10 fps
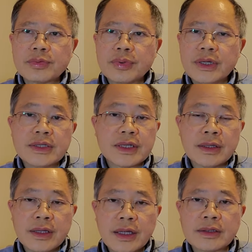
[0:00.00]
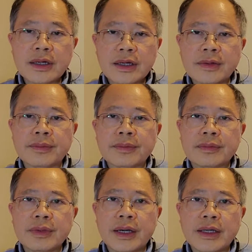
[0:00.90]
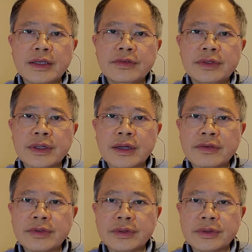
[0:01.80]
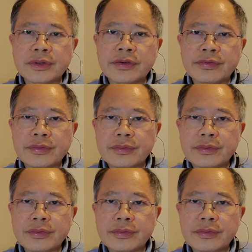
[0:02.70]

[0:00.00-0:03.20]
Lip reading: praised at that time by even the governor of